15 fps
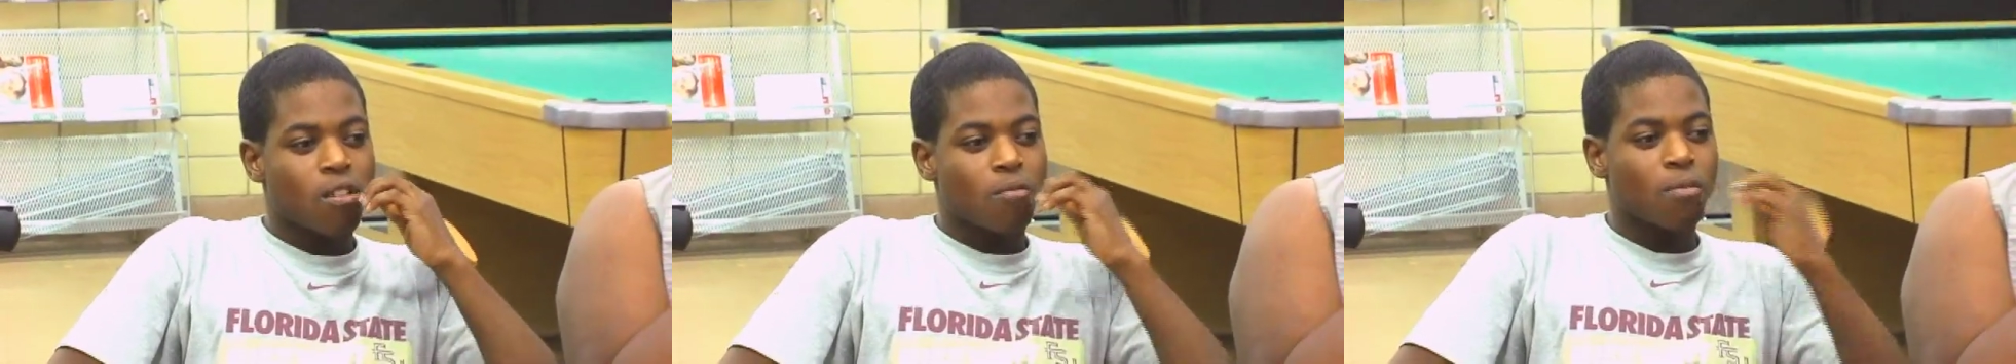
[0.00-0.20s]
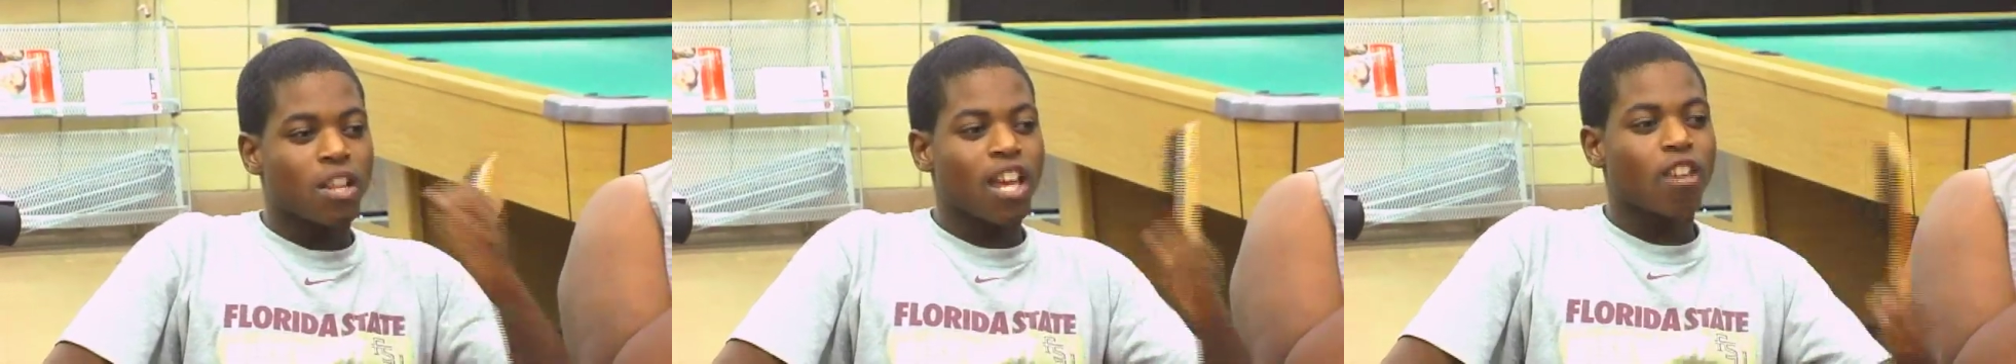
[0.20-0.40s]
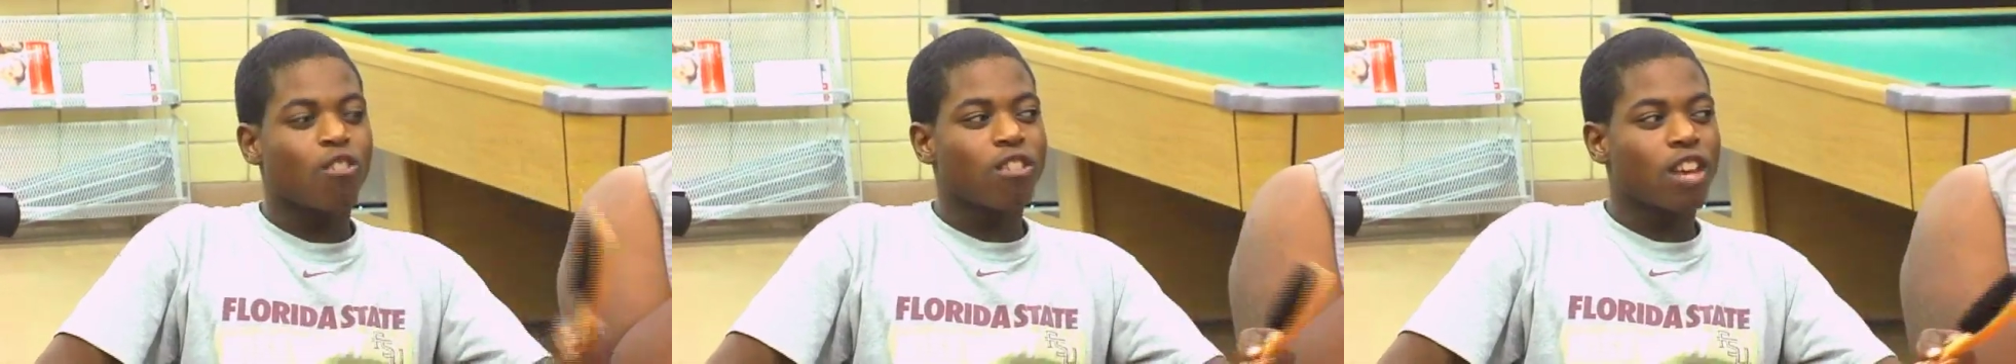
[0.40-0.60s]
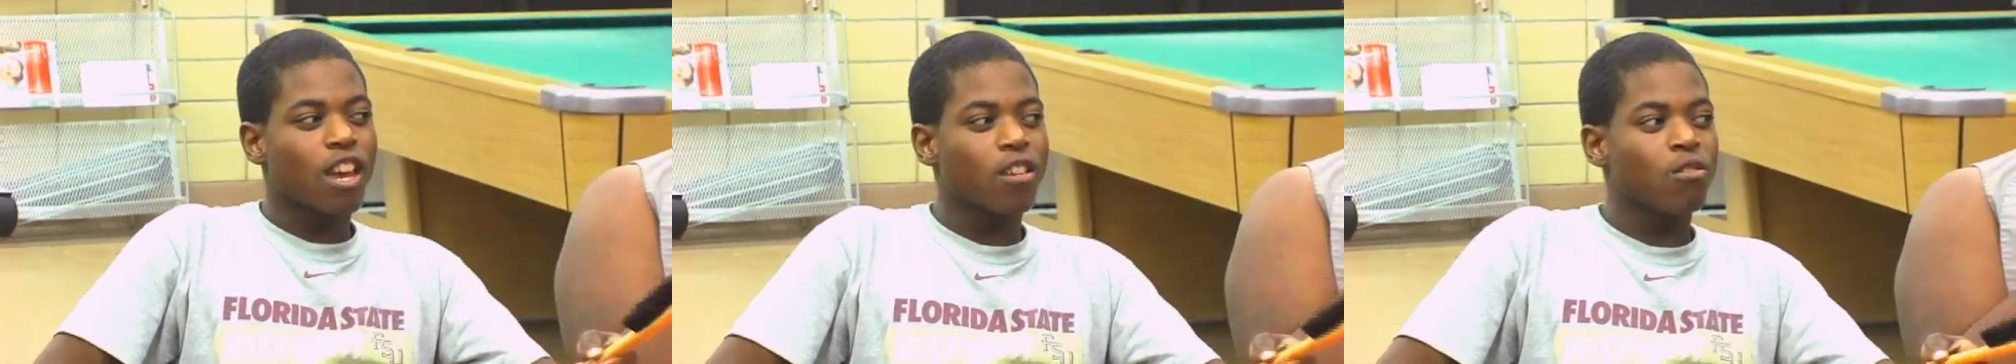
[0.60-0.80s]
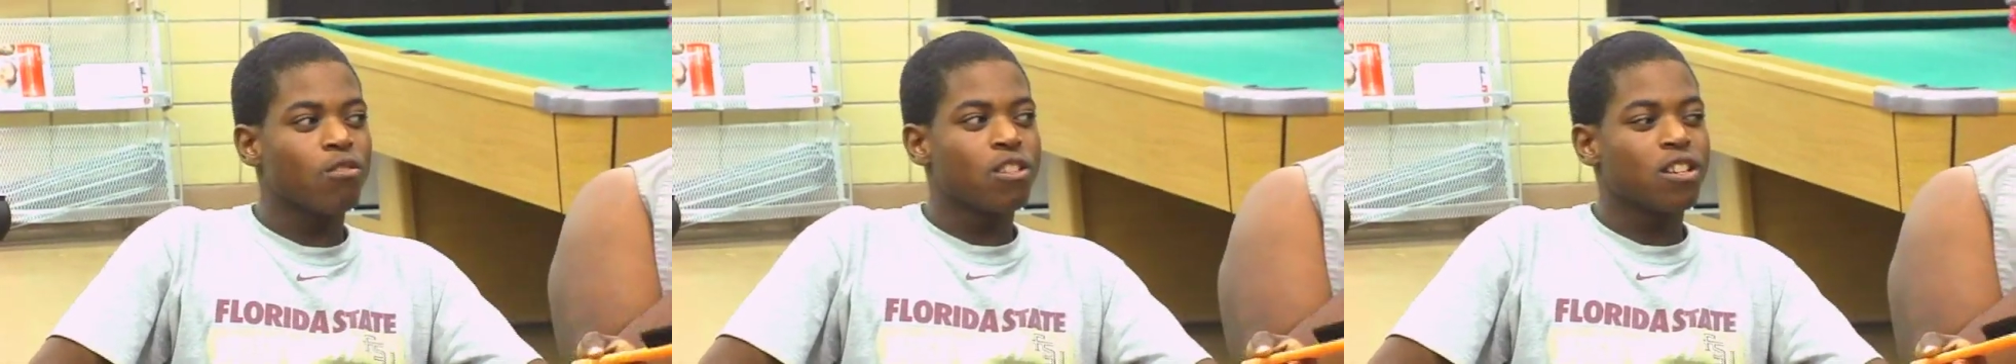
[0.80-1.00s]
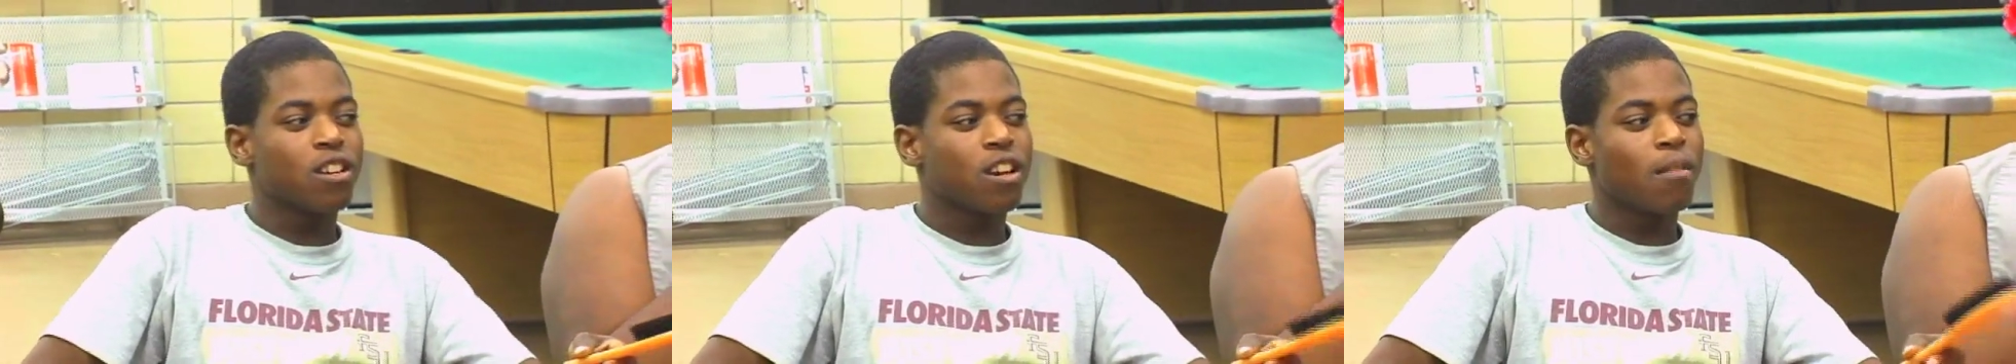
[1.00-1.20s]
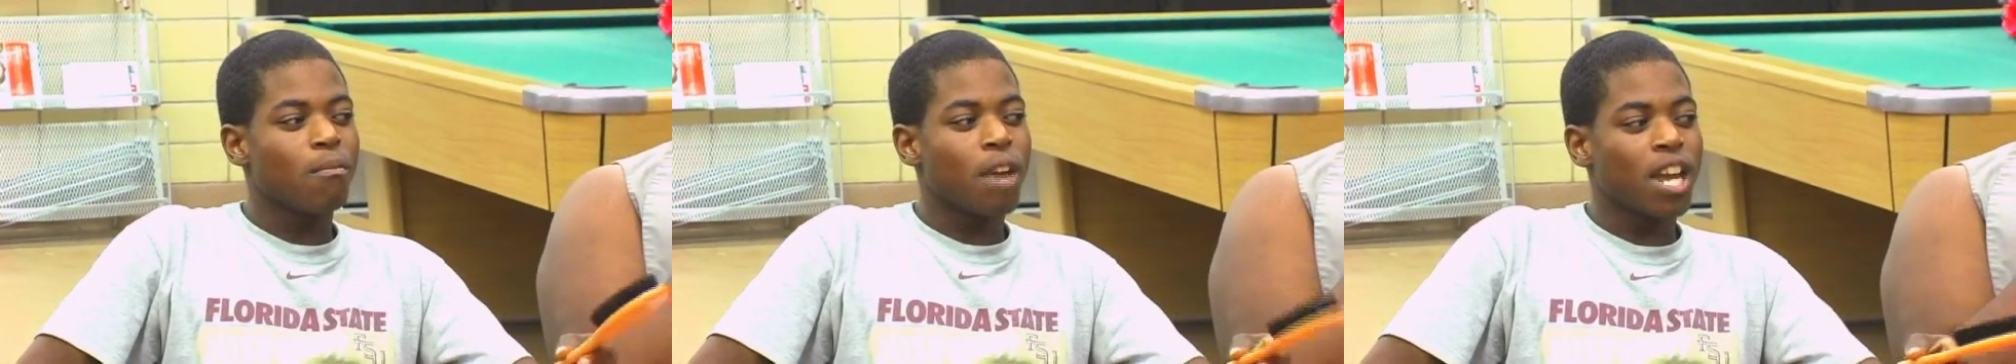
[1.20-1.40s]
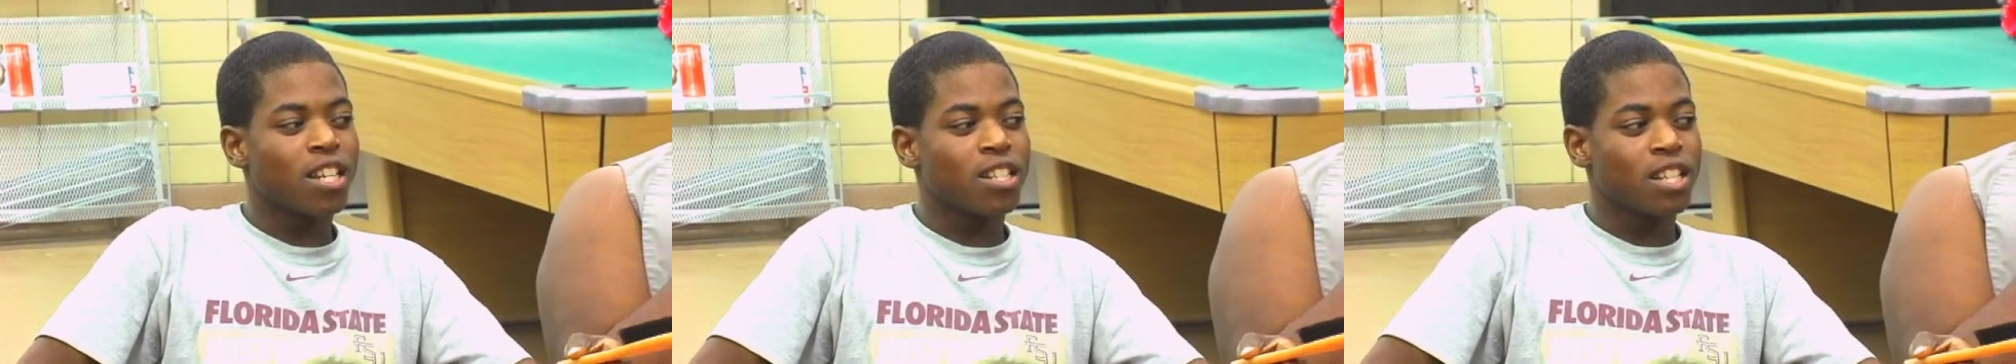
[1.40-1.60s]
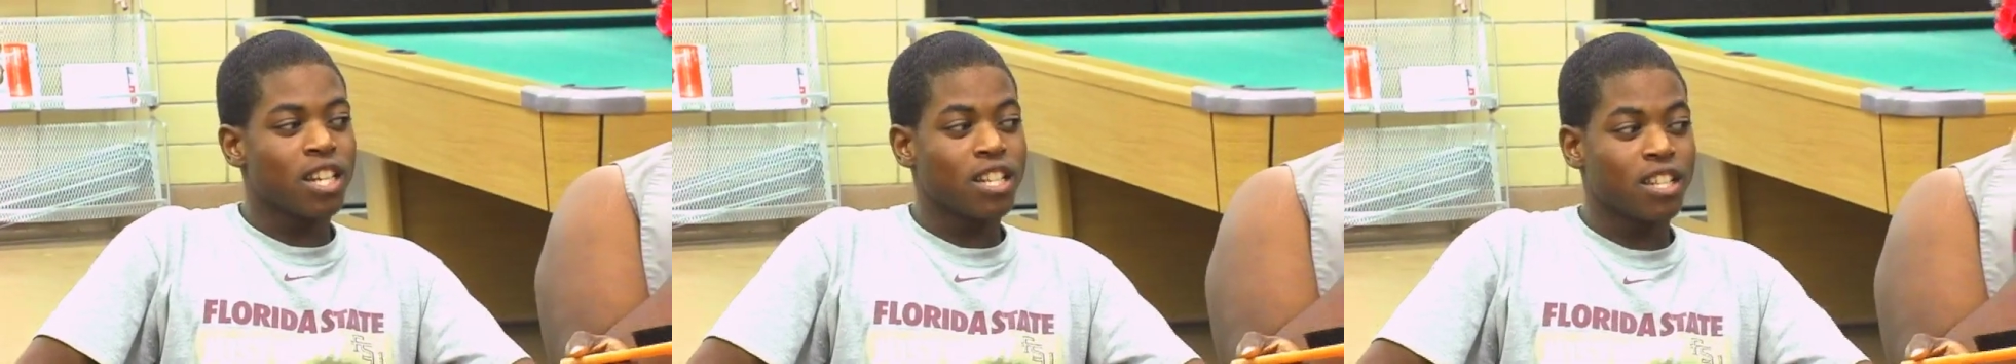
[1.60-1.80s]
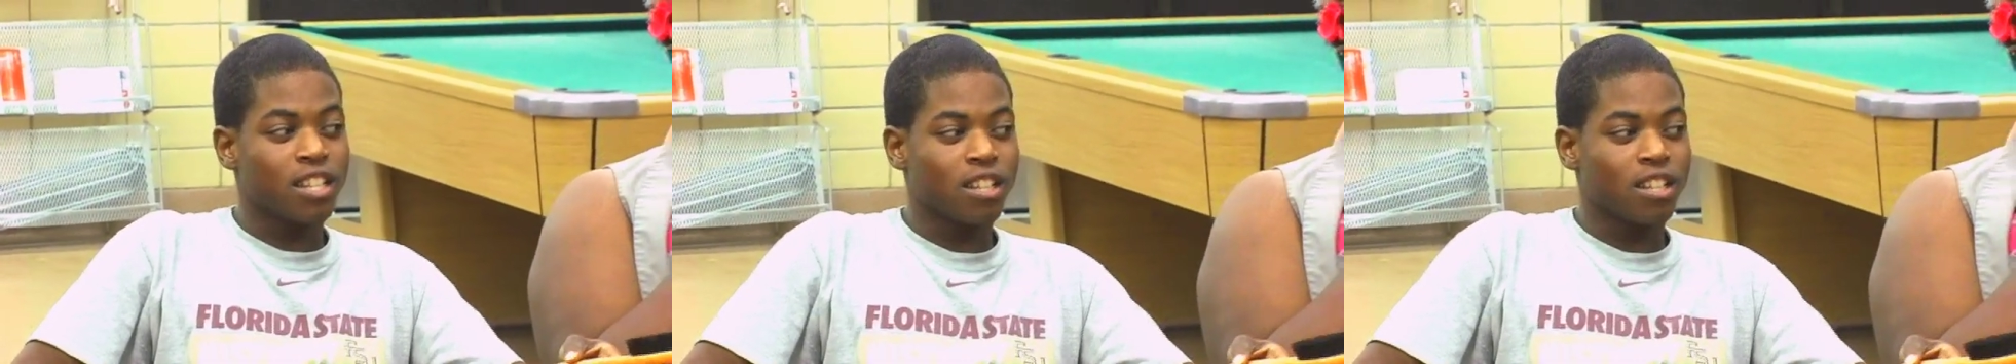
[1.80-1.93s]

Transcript: But like you said, using your imagination,